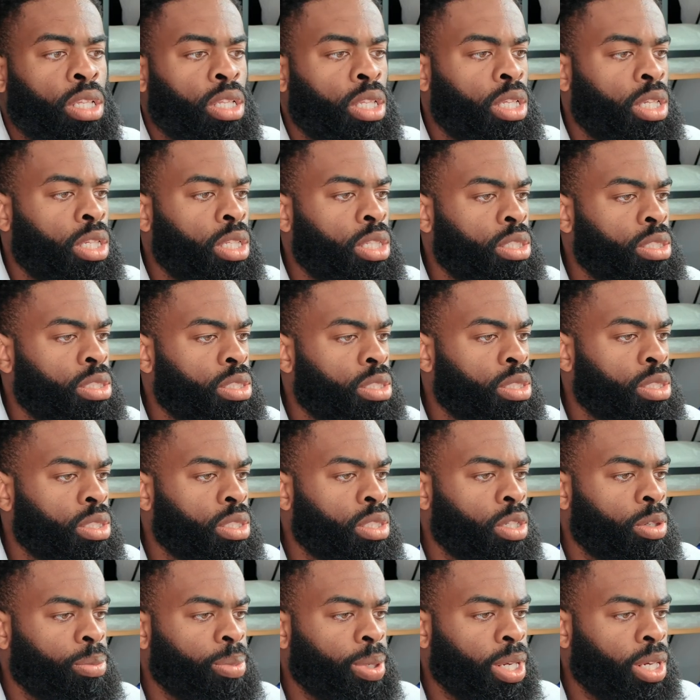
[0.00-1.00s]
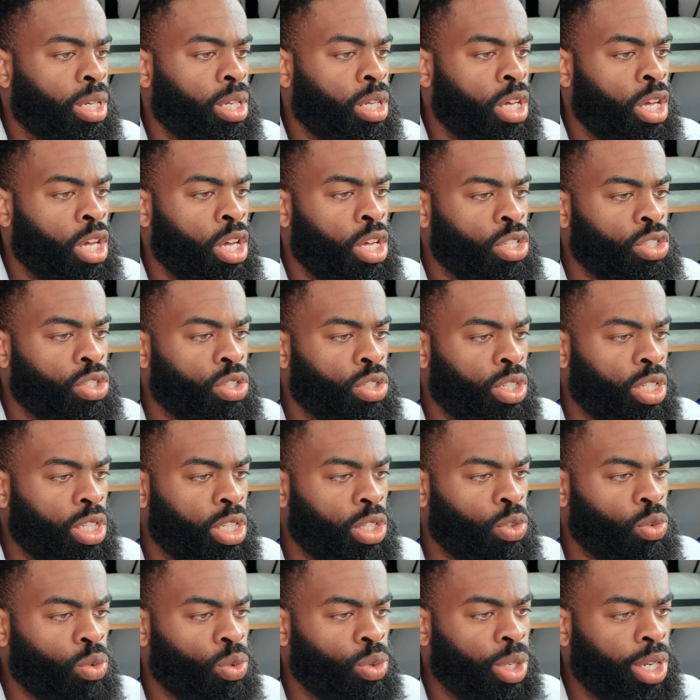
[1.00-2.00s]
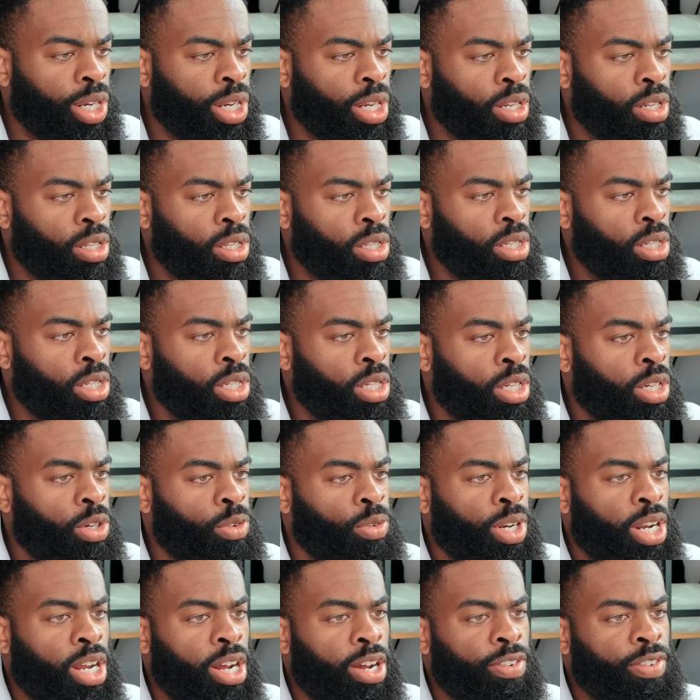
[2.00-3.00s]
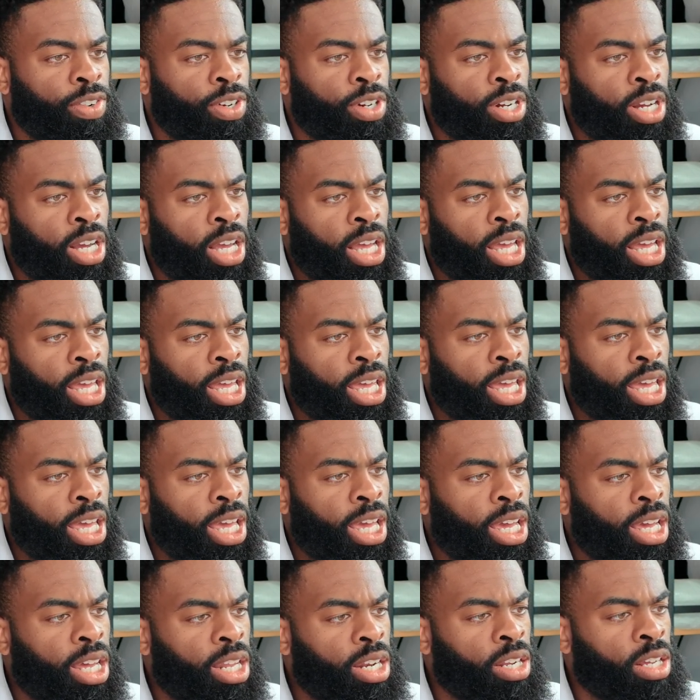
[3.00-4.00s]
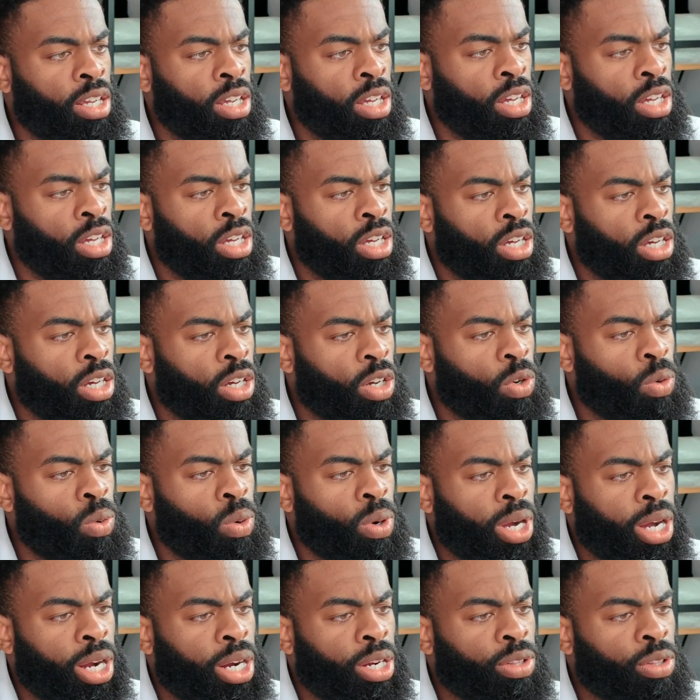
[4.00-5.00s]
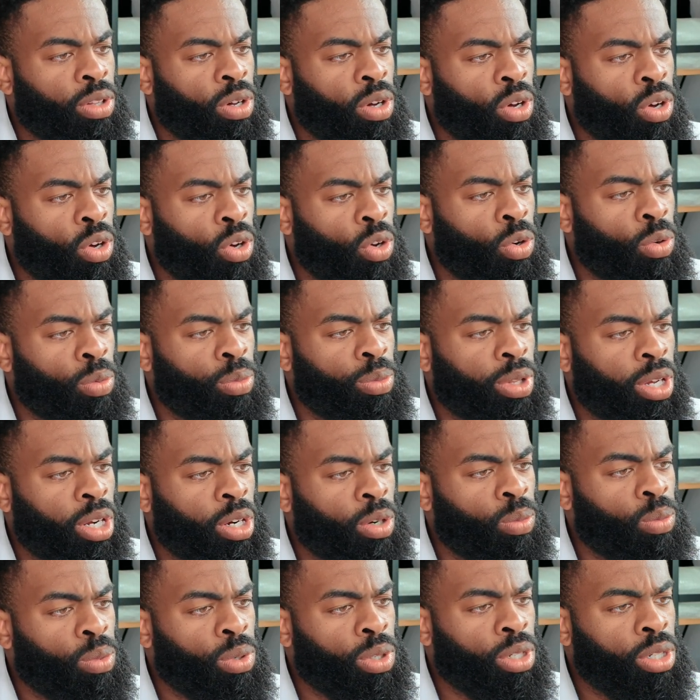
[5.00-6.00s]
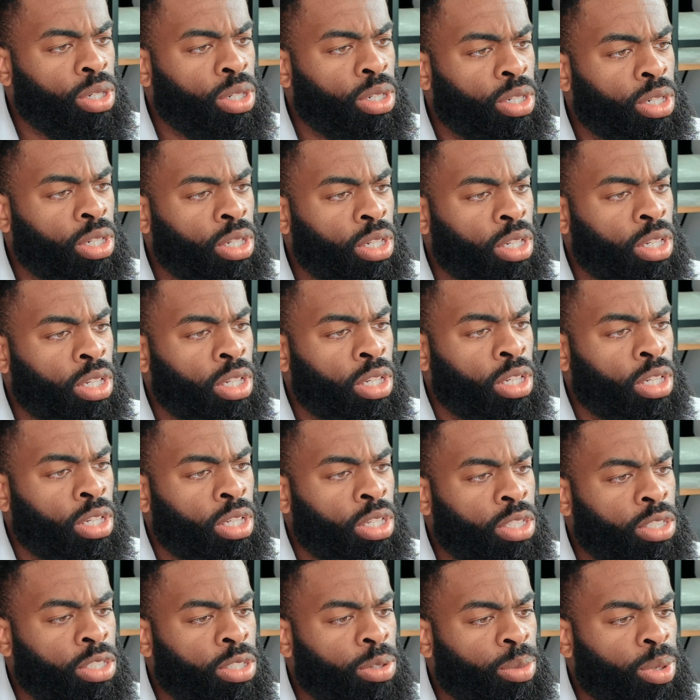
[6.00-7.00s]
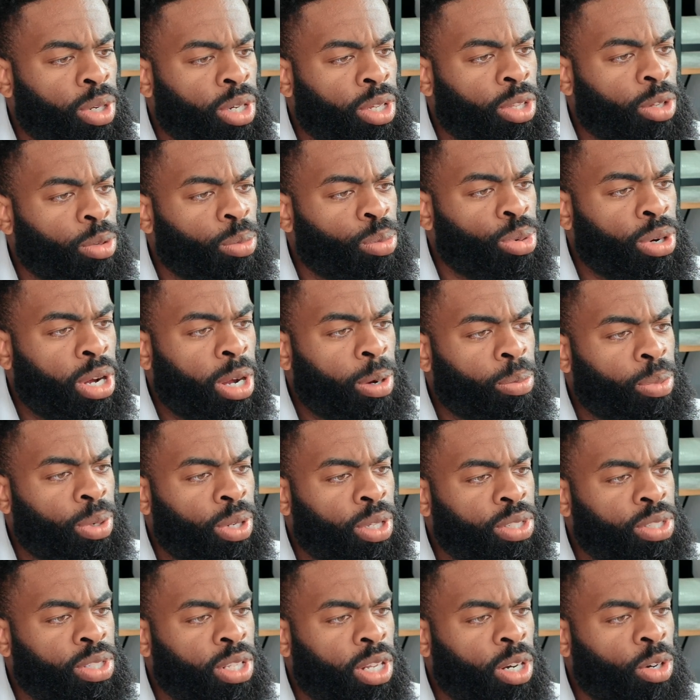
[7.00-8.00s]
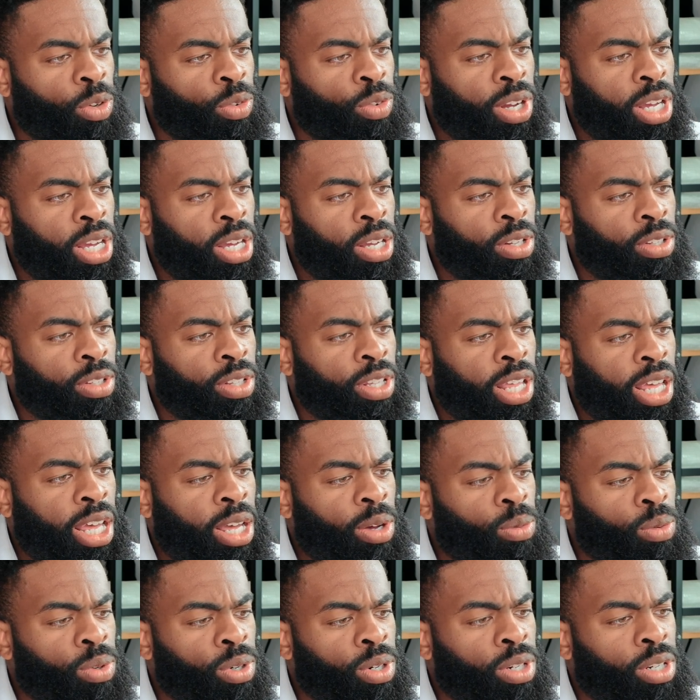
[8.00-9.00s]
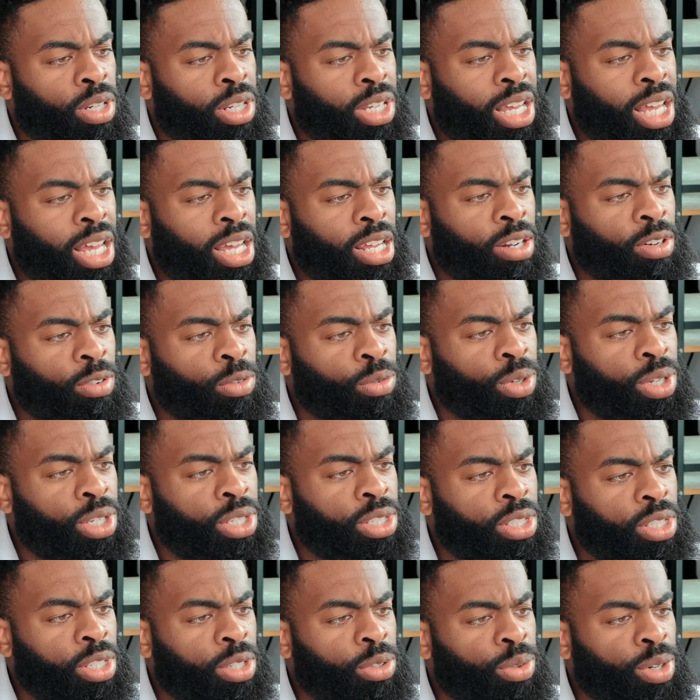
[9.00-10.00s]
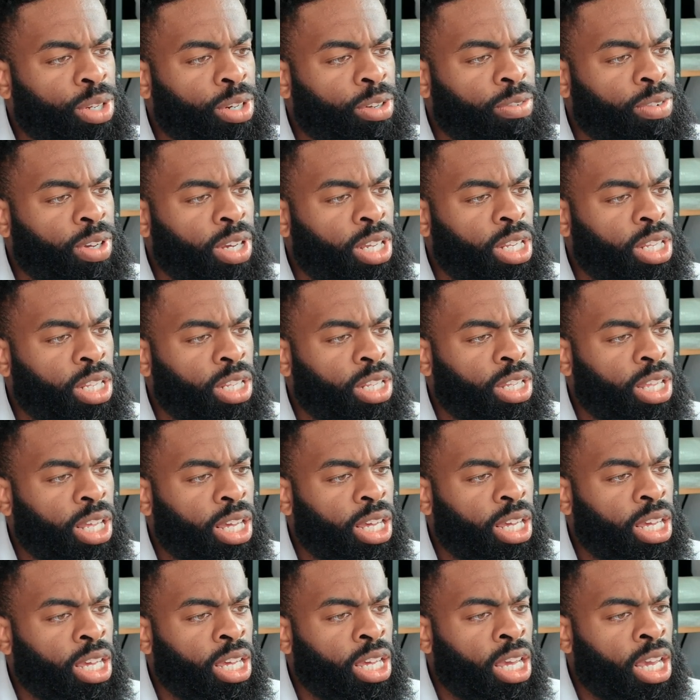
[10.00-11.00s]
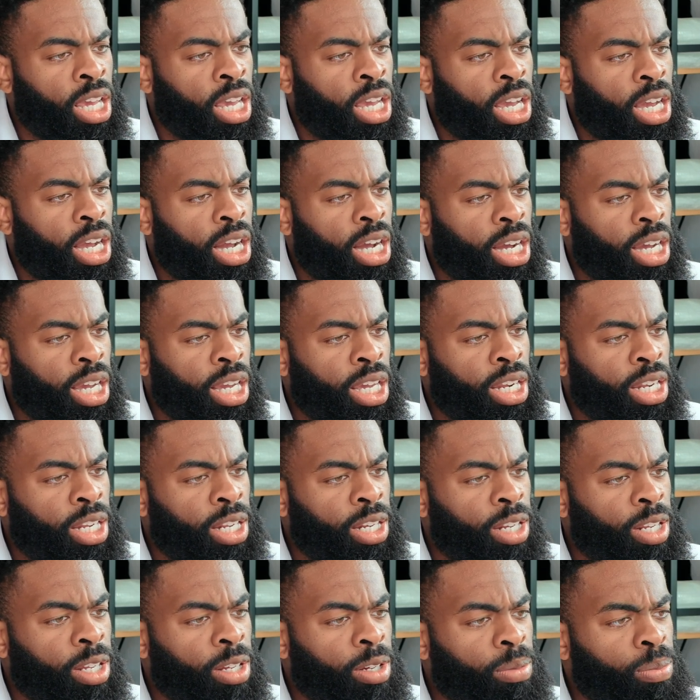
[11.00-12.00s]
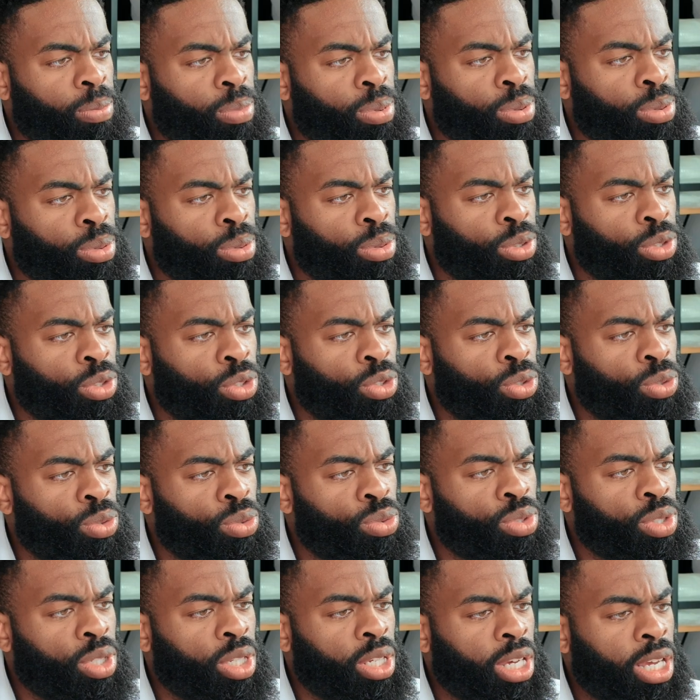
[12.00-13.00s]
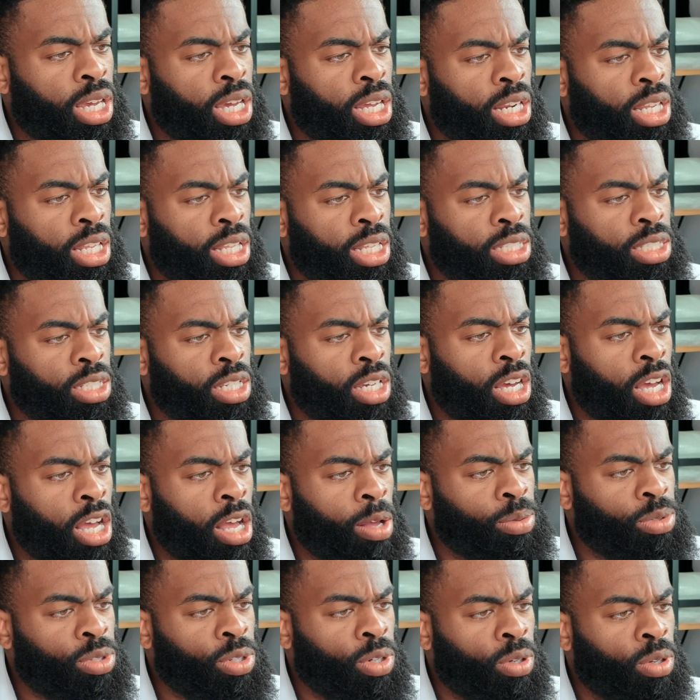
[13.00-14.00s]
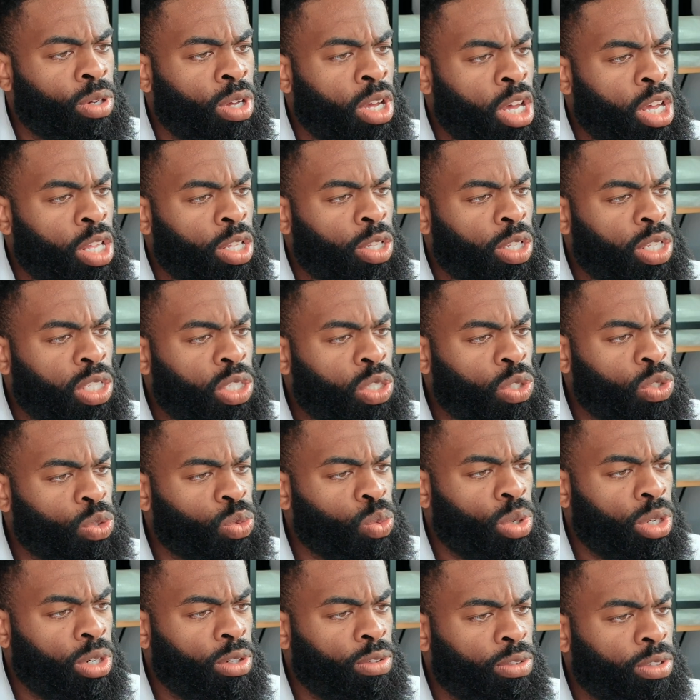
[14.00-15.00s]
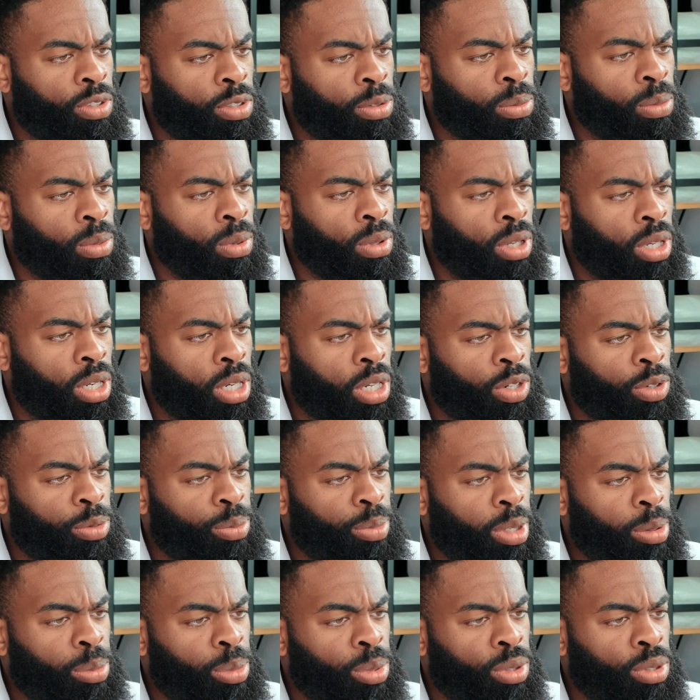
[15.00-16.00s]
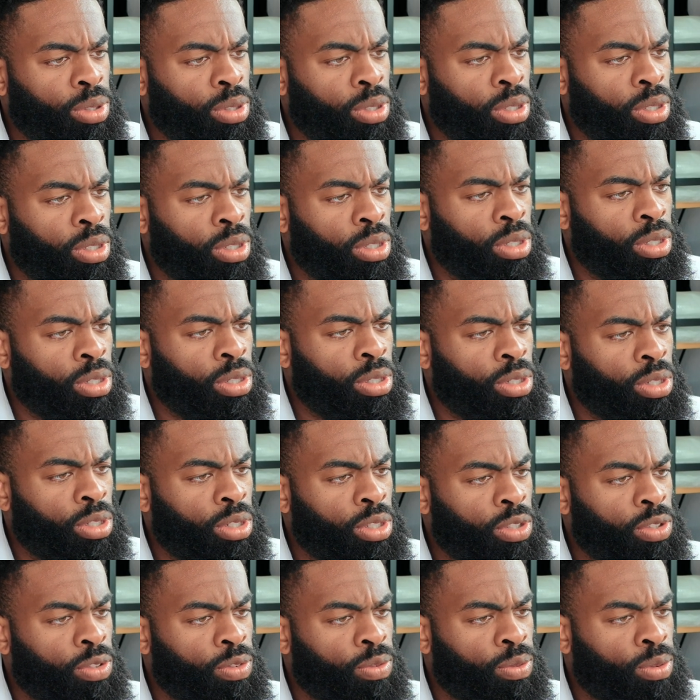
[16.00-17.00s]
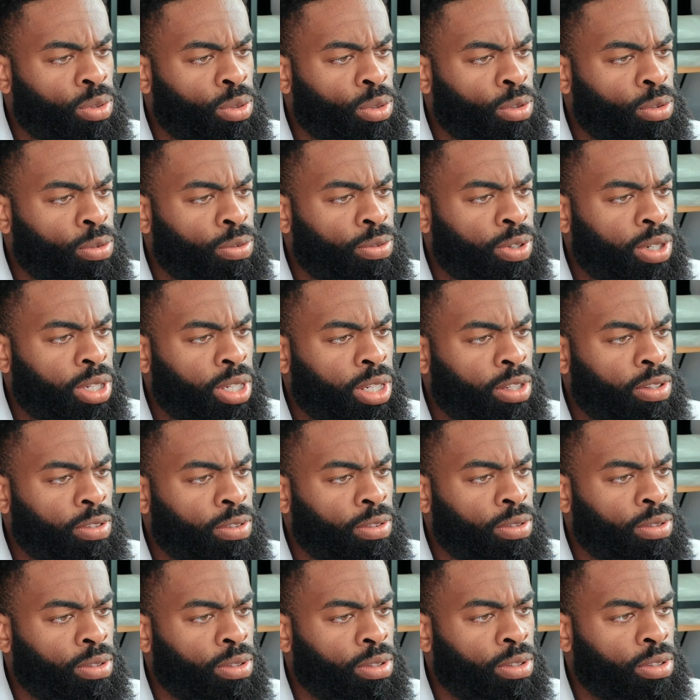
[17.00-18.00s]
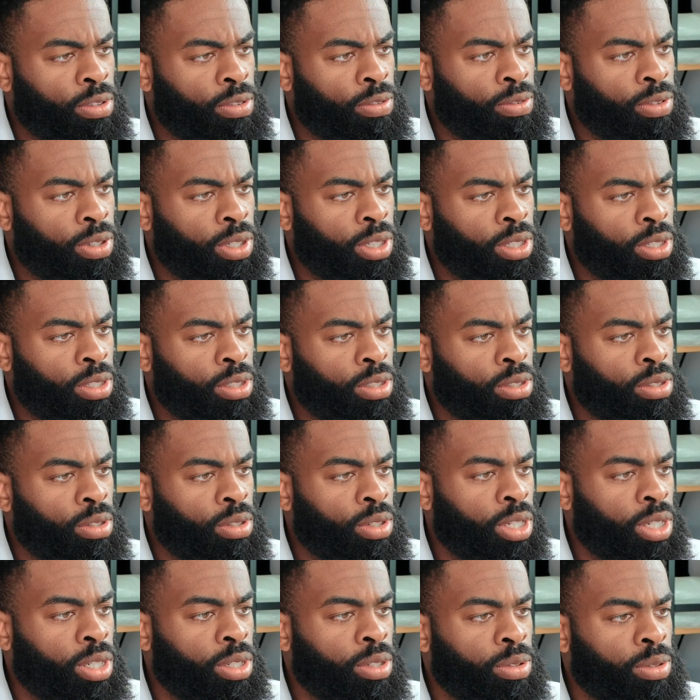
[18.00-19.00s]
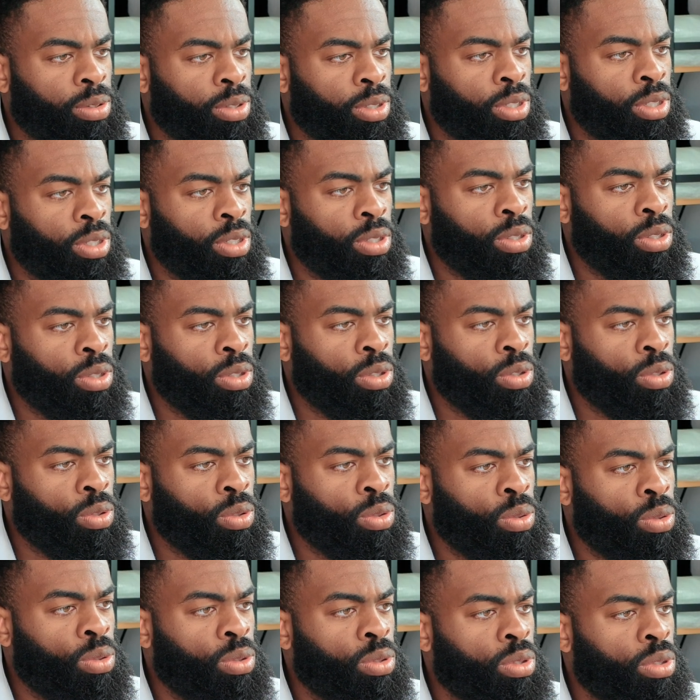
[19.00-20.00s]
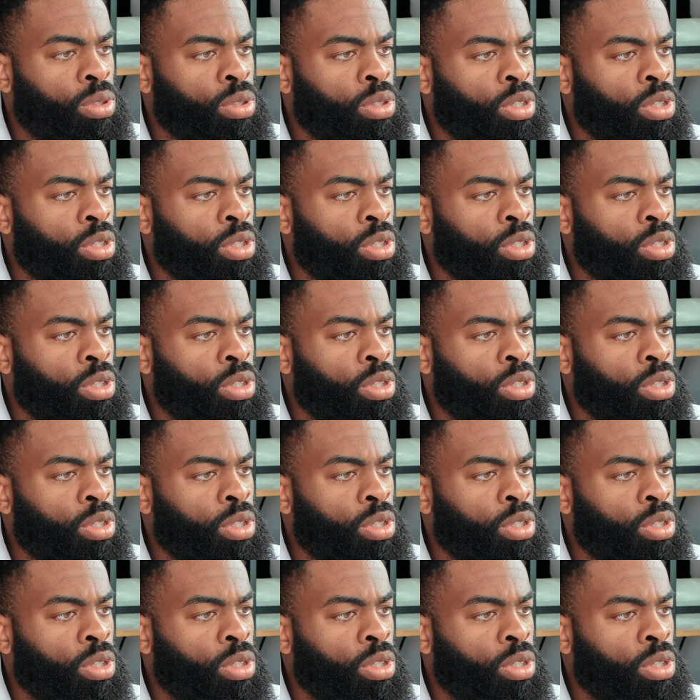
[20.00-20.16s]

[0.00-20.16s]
Let's go back. So whenever I had acquired the home, there were some other properties that are around that were kind of recently renovated that I ended up using kind of as comp. So this was one of them. I remember it's 405. If I can, okay, cool.